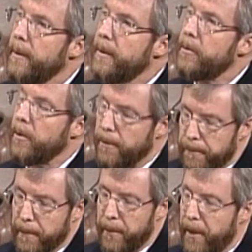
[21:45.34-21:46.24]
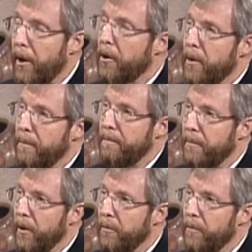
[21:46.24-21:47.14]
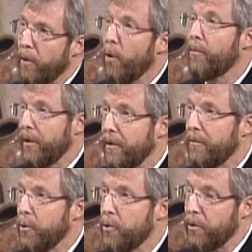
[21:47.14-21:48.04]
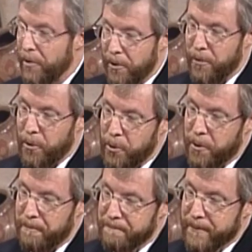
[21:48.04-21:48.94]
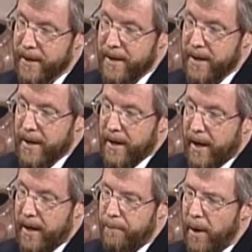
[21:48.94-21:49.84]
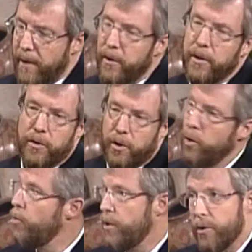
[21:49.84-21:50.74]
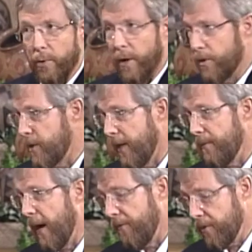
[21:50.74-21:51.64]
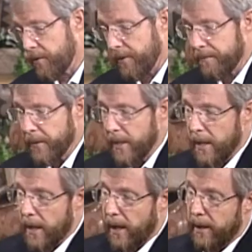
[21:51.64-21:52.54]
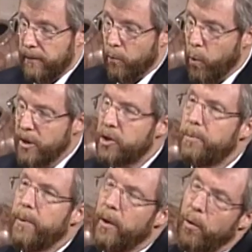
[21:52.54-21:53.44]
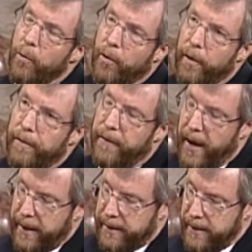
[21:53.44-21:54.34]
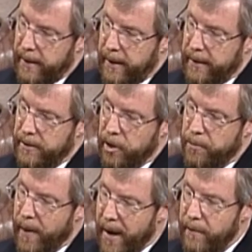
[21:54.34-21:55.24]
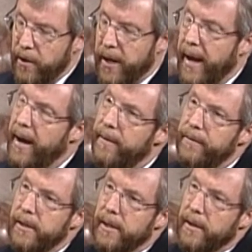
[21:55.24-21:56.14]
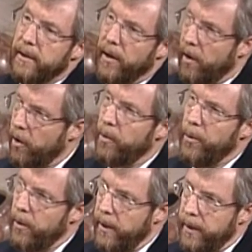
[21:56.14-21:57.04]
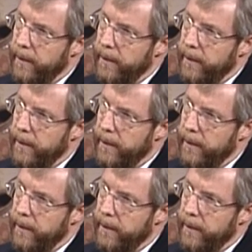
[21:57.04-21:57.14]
So maybe that'll come hopefully in the future, in the near future. Poverty is a huge issue in our state, obviously. Mm-hmm. What spillover effect does poverty have in our community?